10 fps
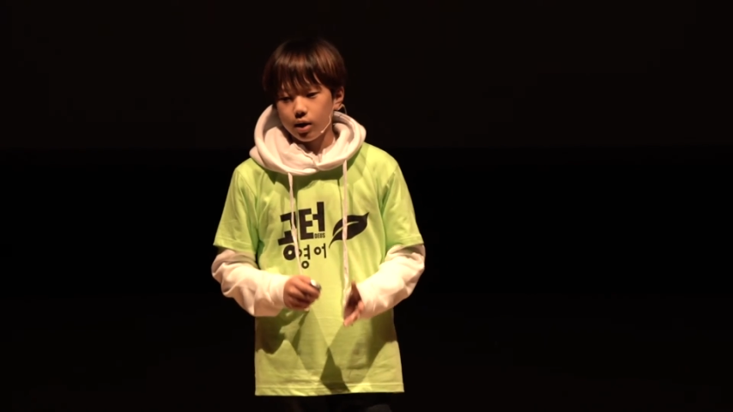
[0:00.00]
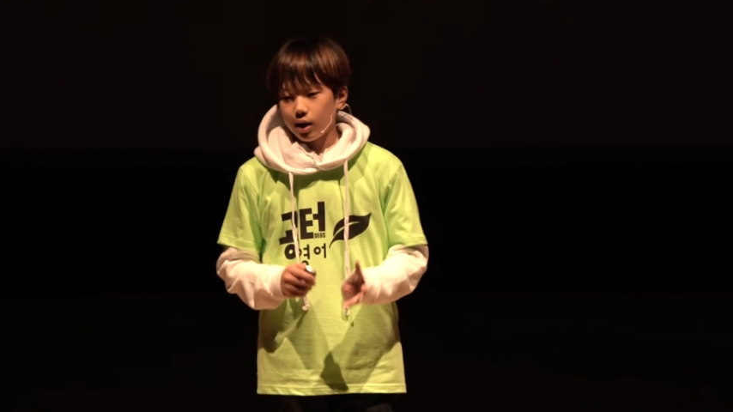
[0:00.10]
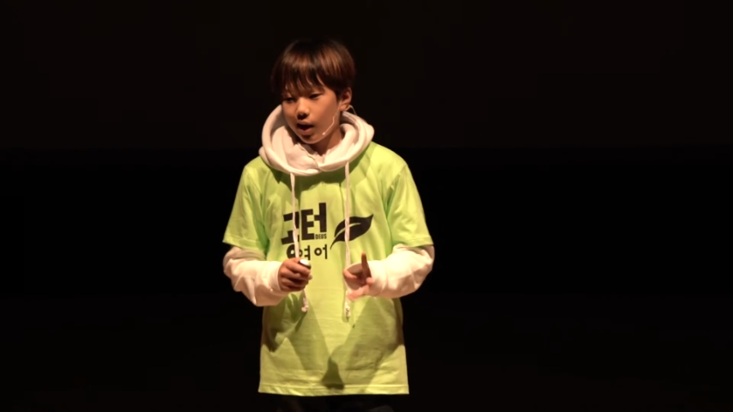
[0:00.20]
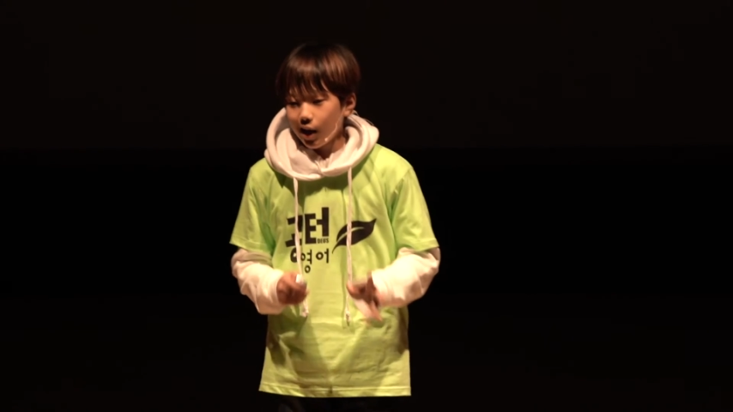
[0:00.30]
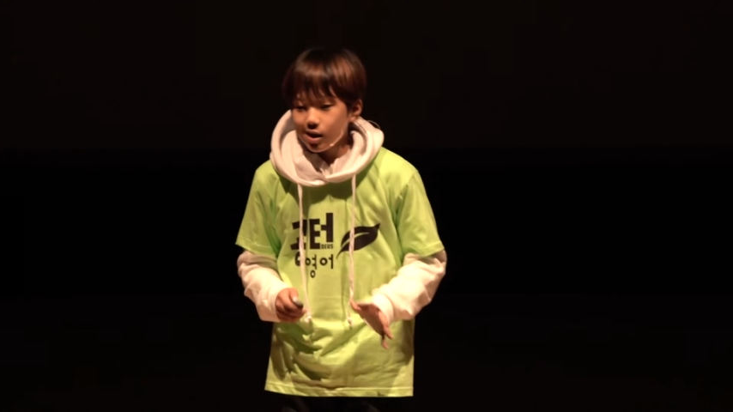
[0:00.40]

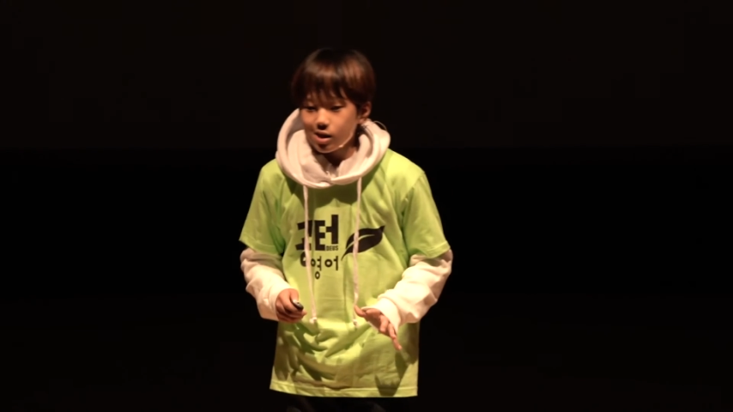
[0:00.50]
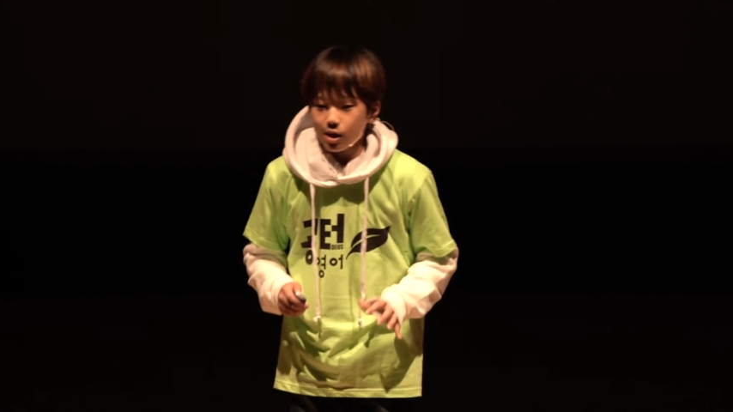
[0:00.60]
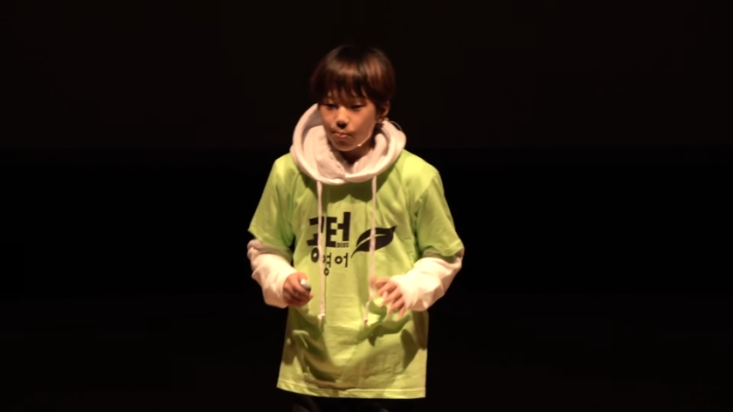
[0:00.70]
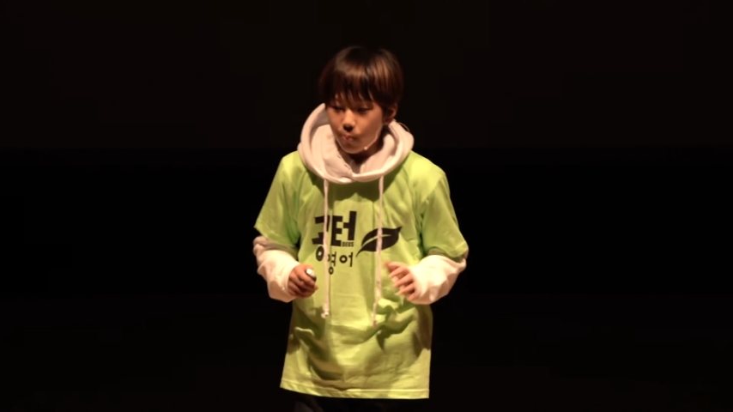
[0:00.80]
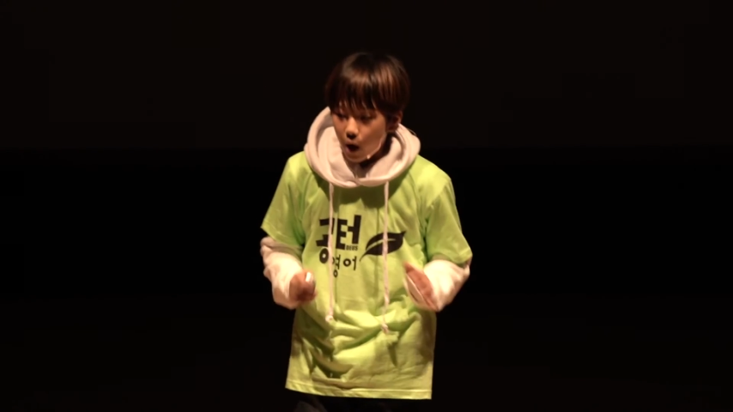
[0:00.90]
the
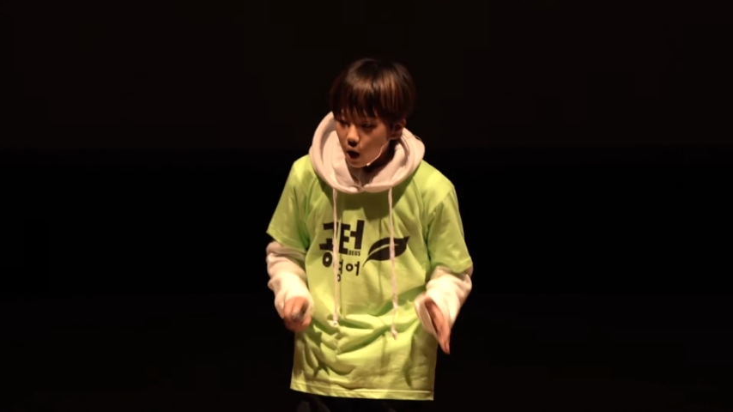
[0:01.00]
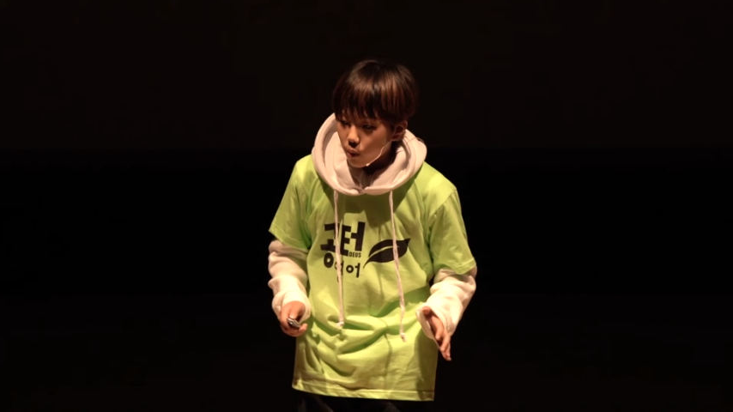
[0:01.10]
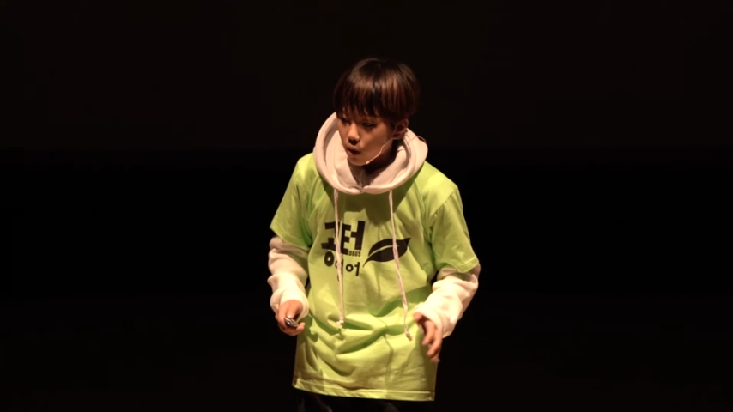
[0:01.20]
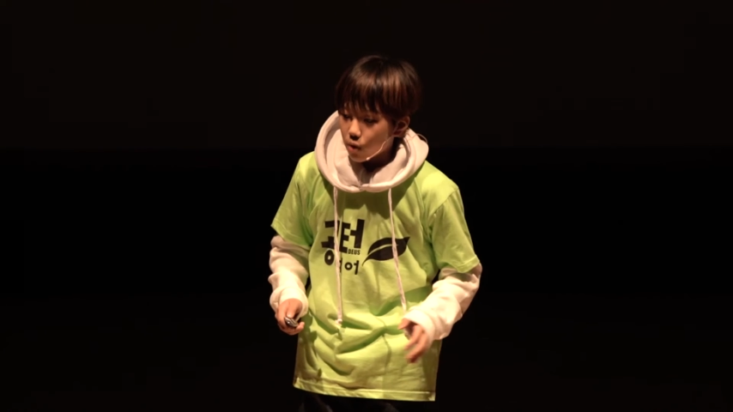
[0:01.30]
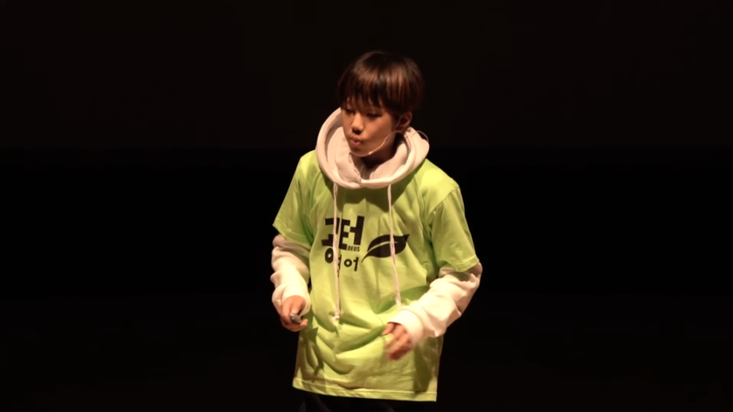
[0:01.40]
AC
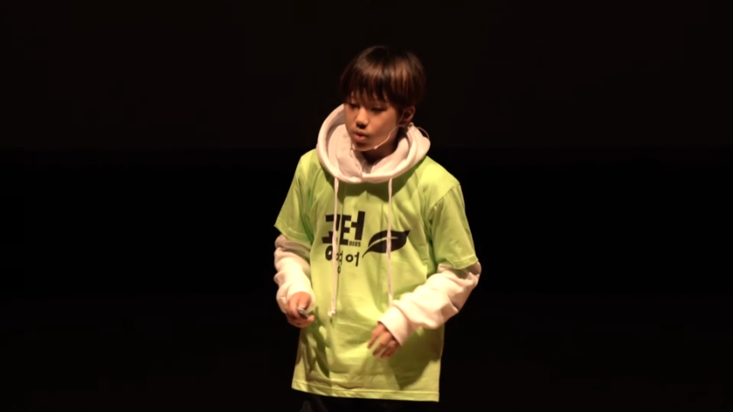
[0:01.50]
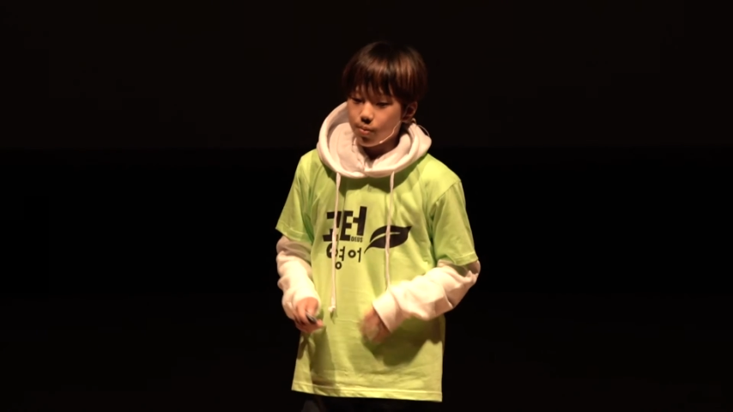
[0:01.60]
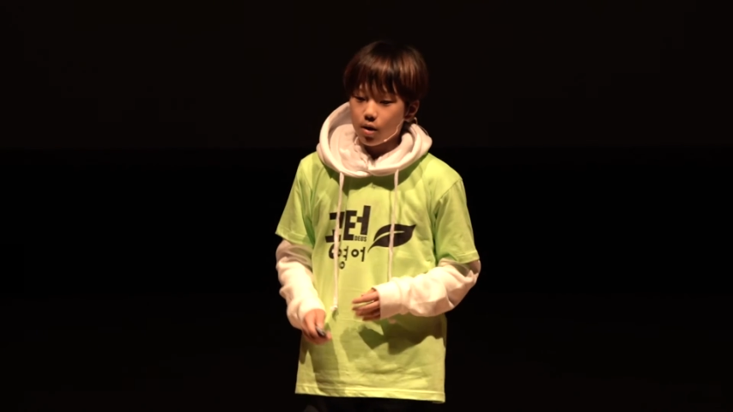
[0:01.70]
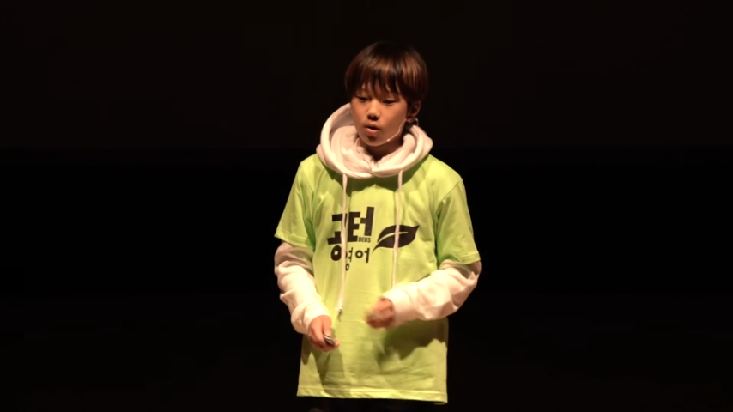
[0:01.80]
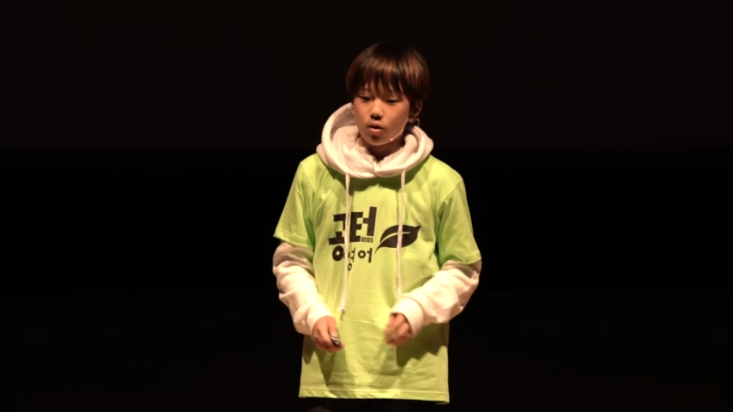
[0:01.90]
power
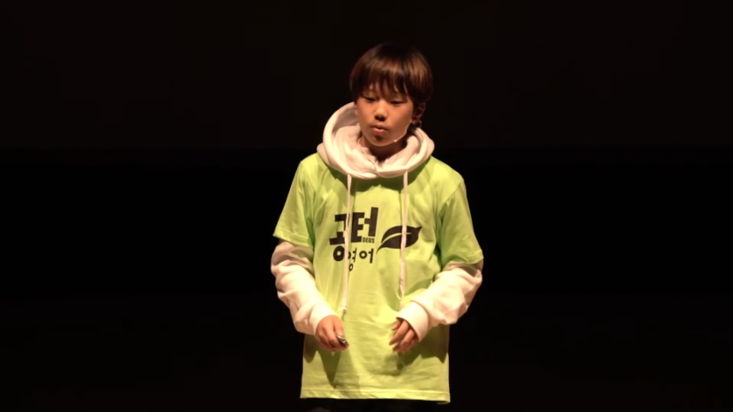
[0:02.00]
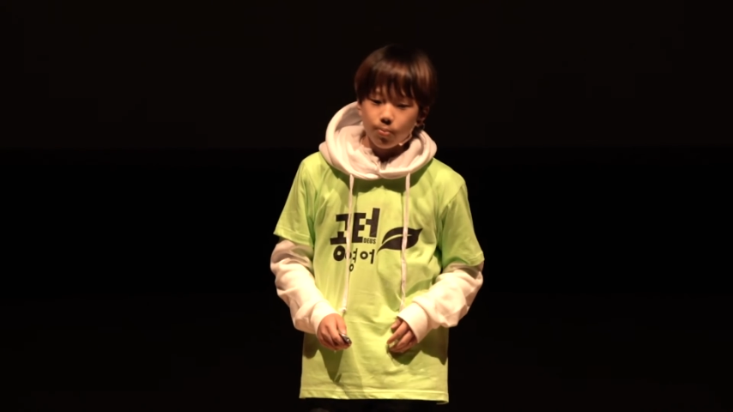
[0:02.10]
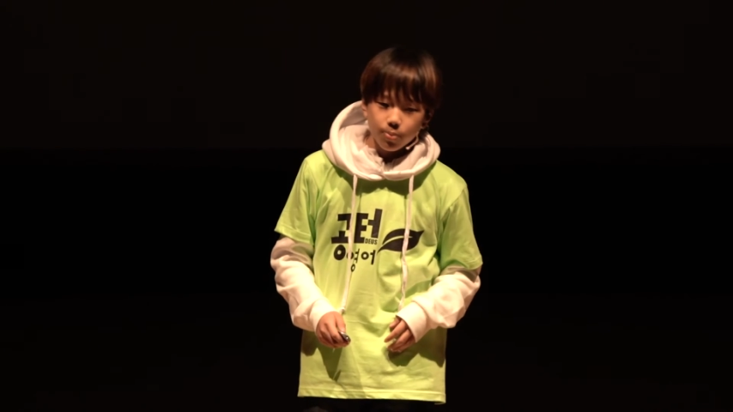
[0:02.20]
was better.